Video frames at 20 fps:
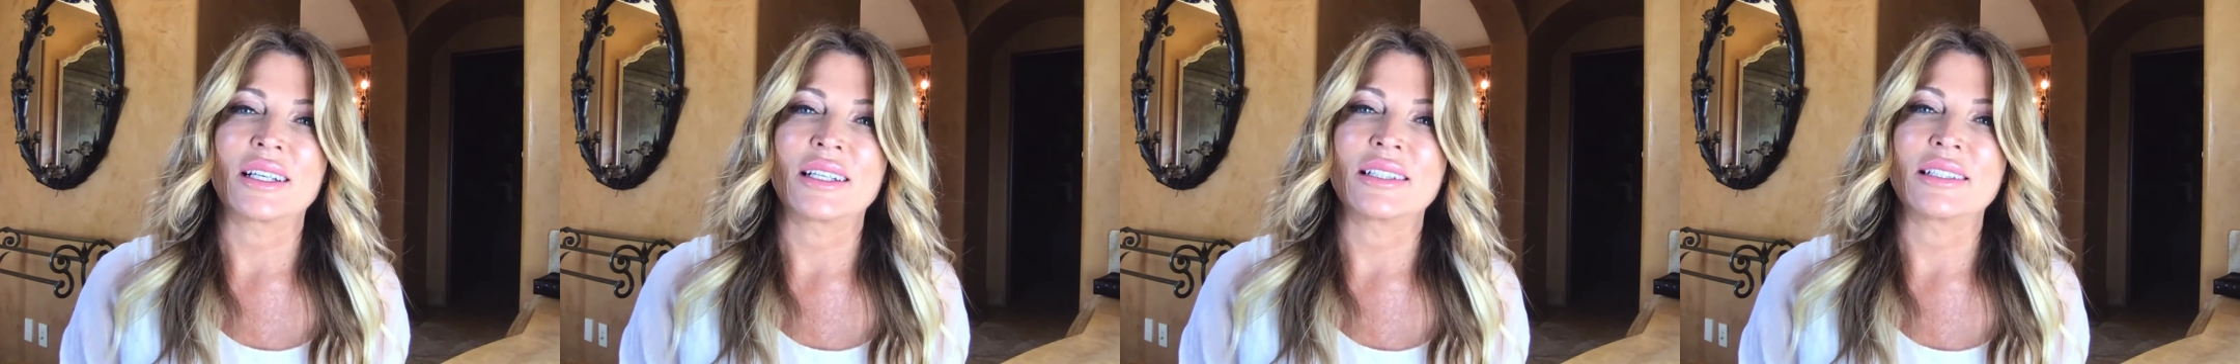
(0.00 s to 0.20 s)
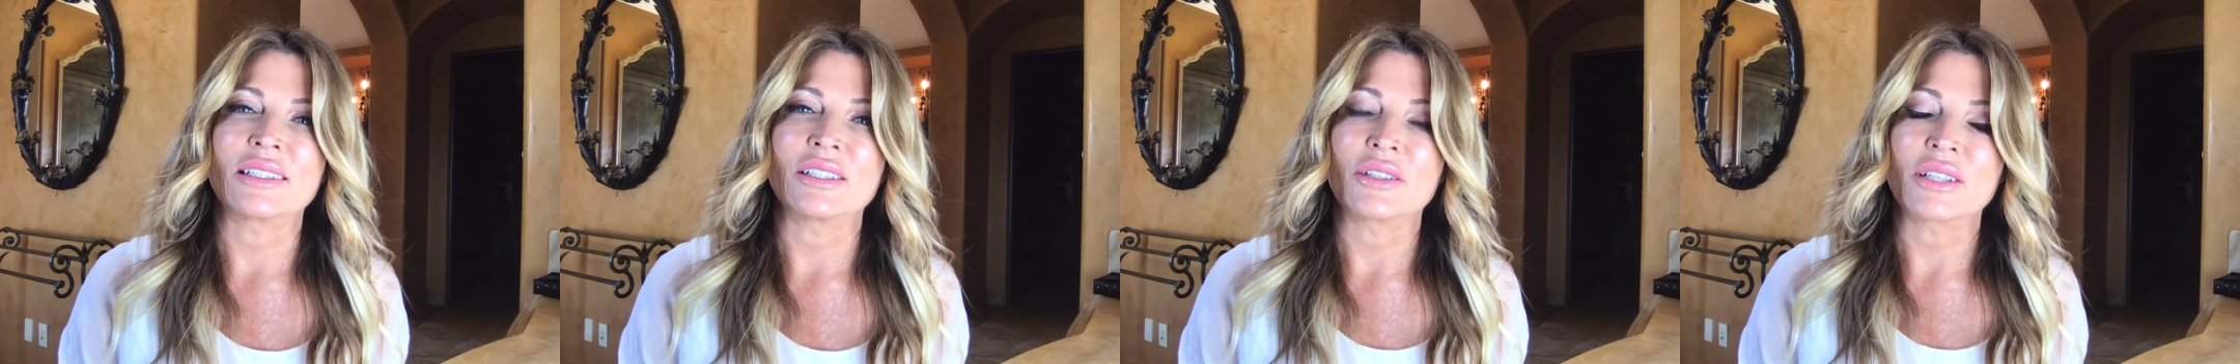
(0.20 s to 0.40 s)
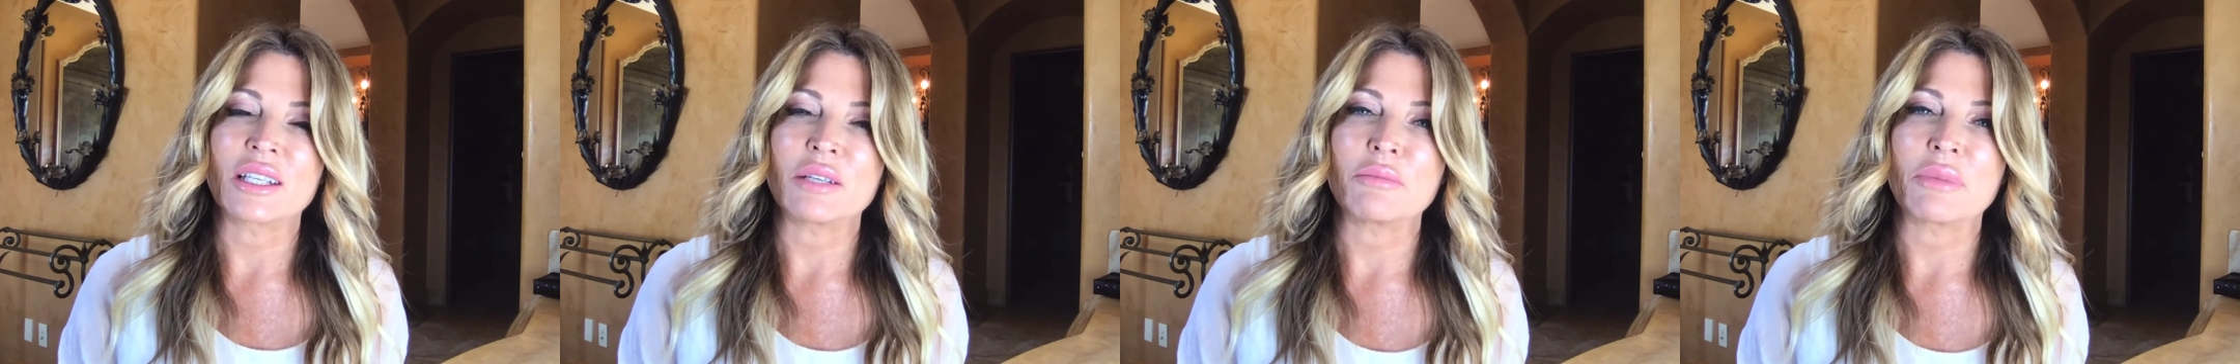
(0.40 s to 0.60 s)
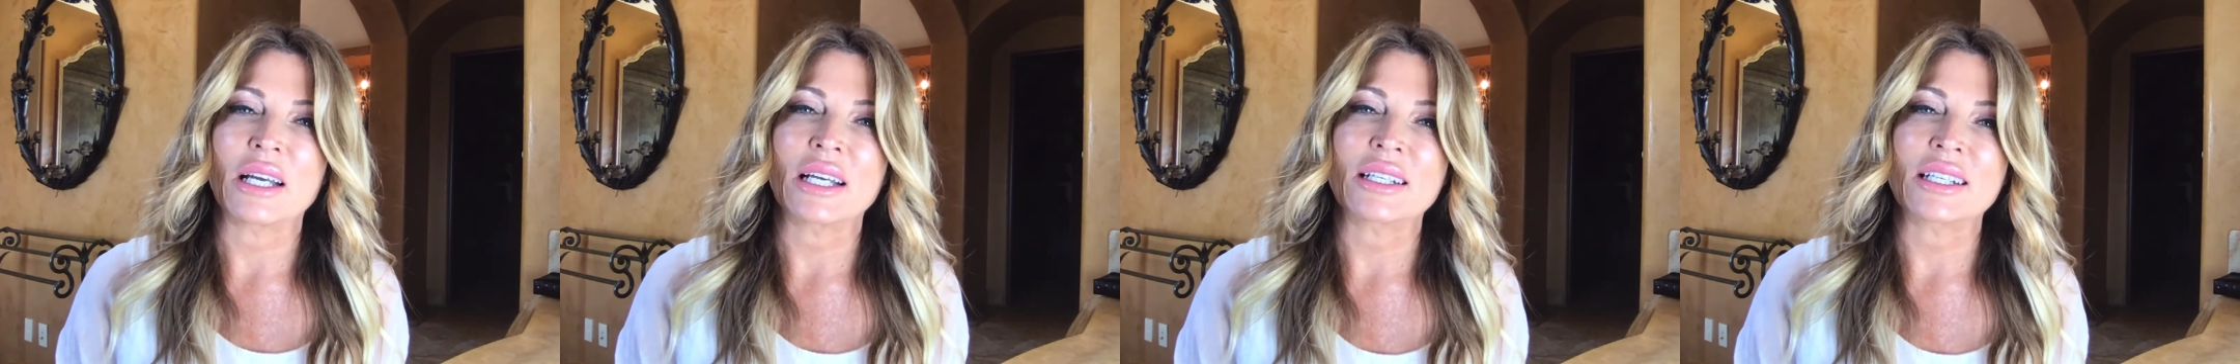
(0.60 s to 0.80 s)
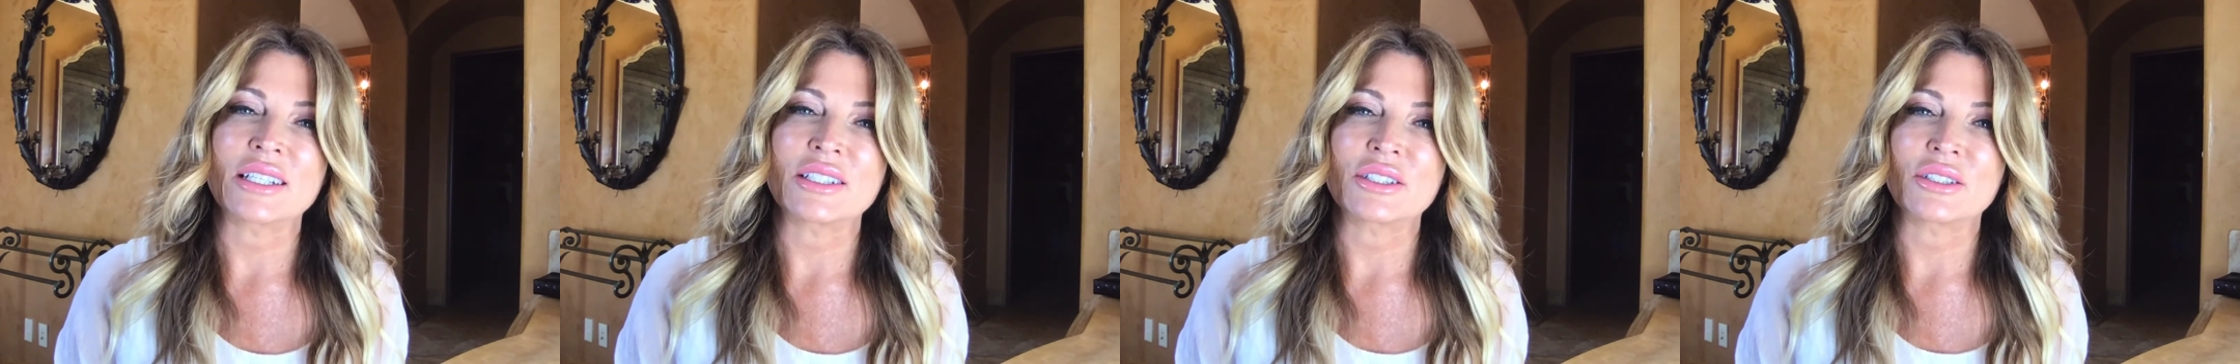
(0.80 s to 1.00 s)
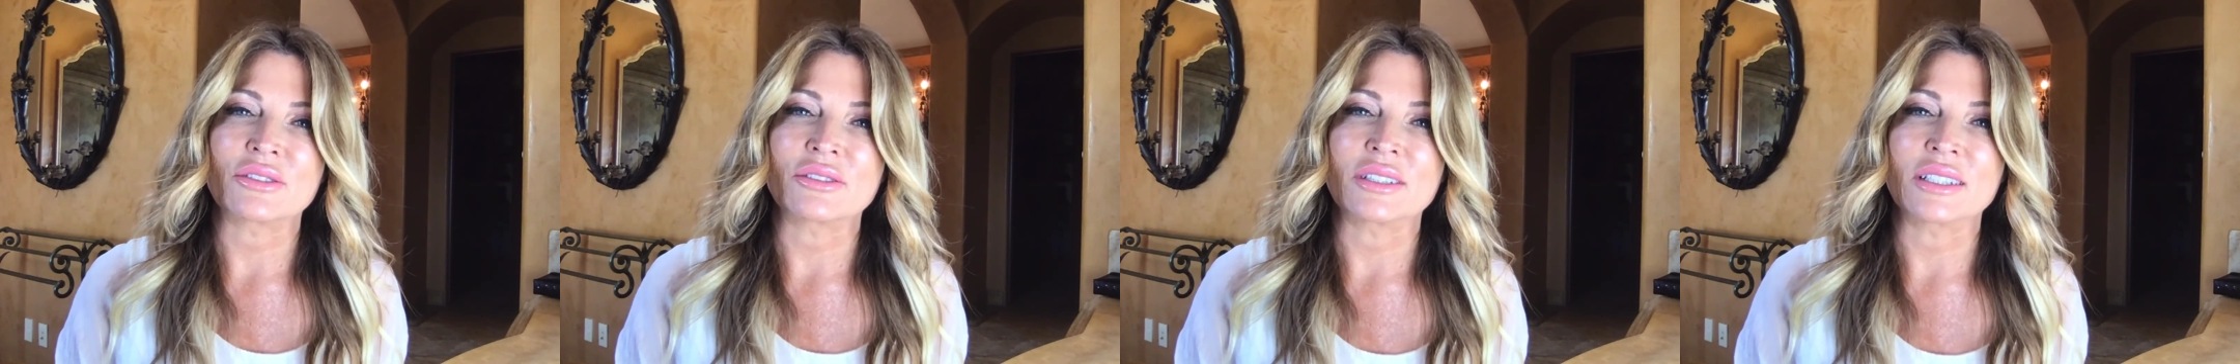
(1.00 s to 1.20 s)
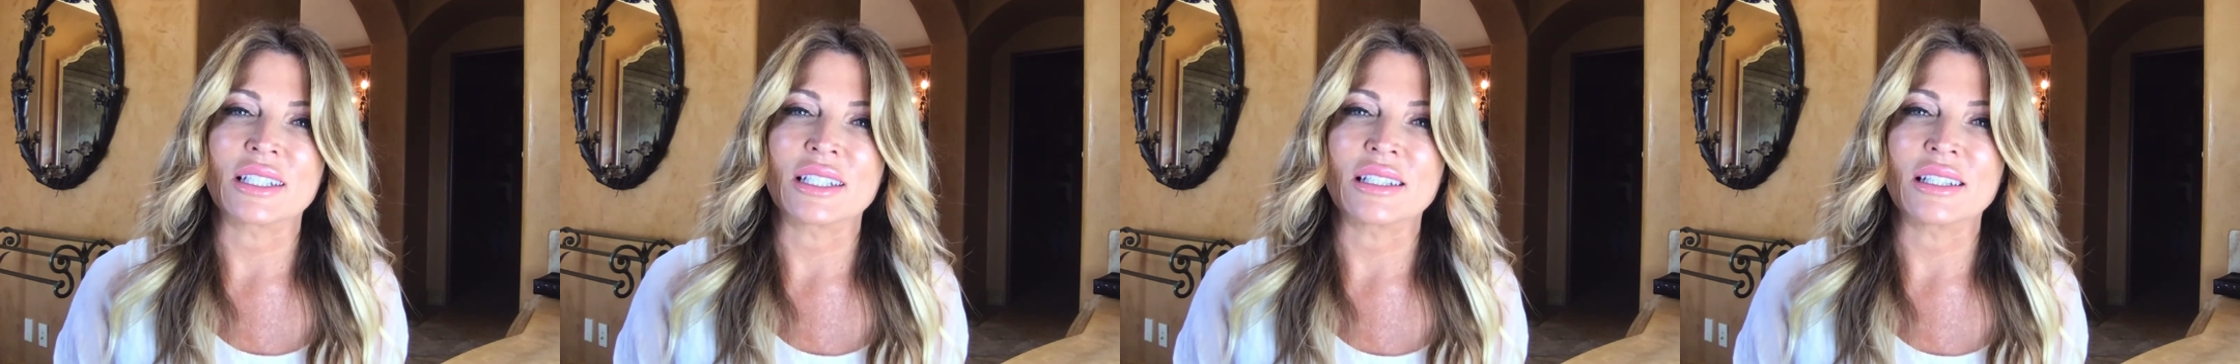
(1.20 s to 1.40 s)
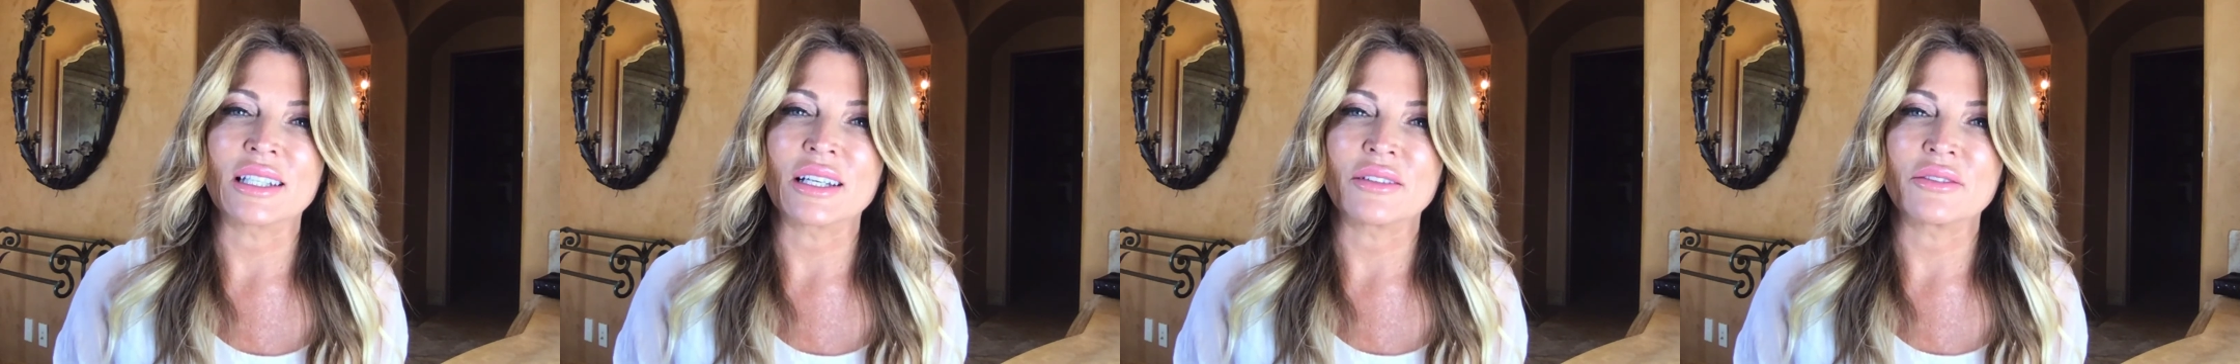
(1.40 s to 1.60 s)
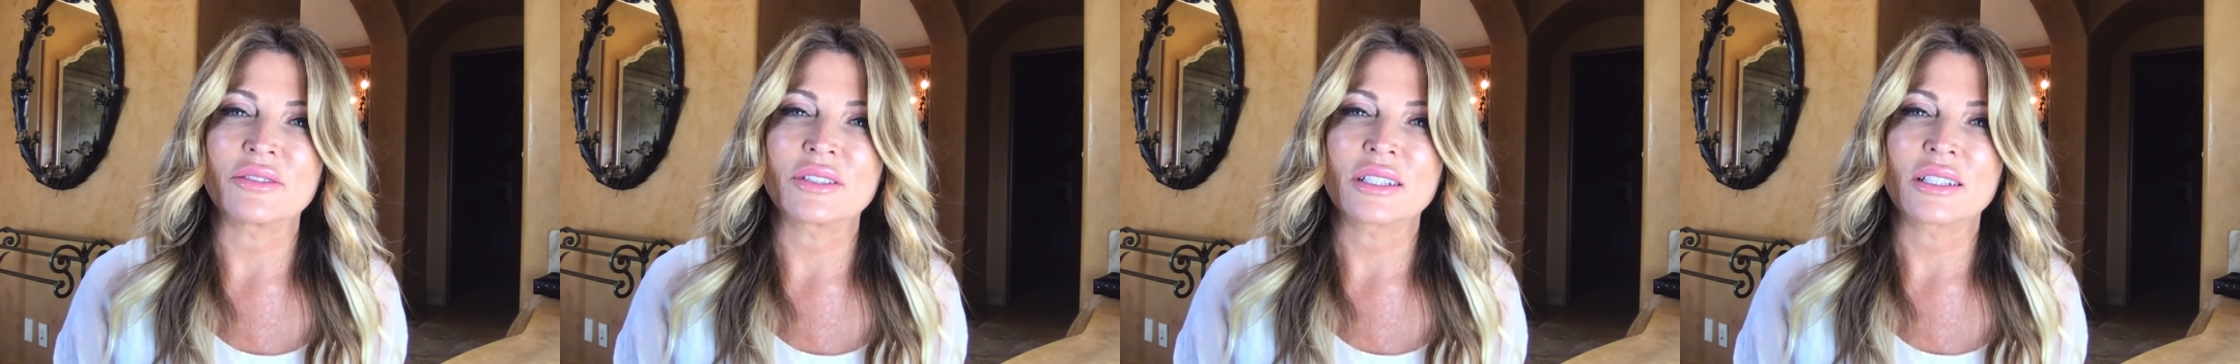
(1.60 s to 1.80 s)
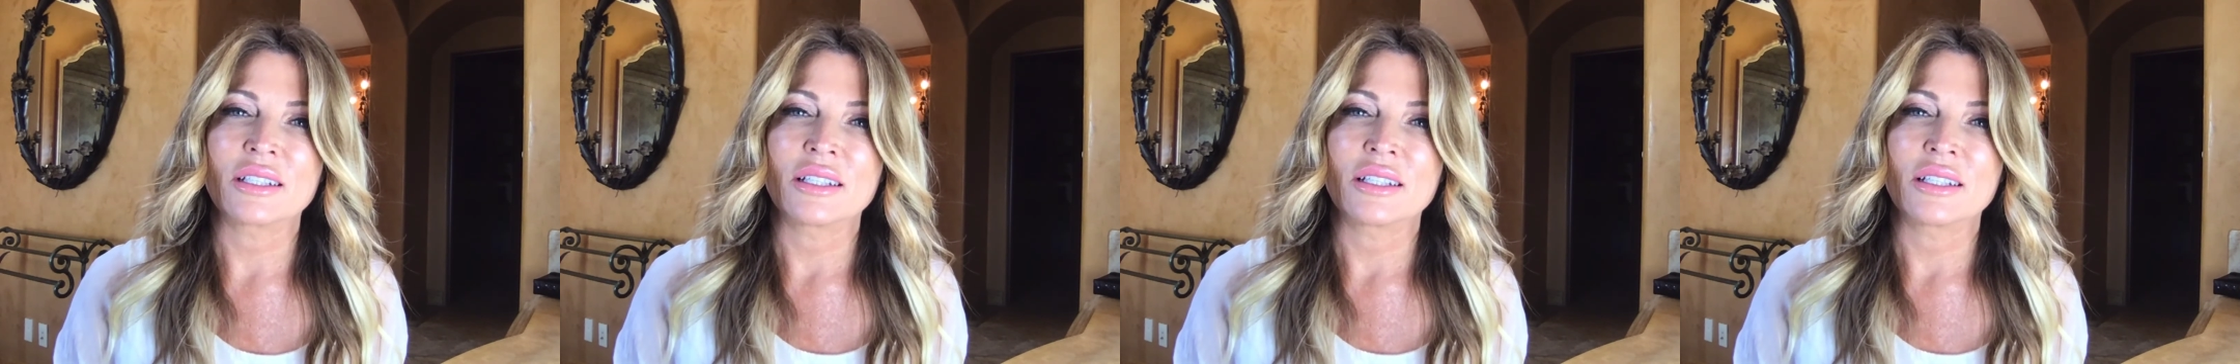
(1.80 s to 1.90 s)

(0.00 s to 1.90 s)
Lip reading: looking back, I certainly loved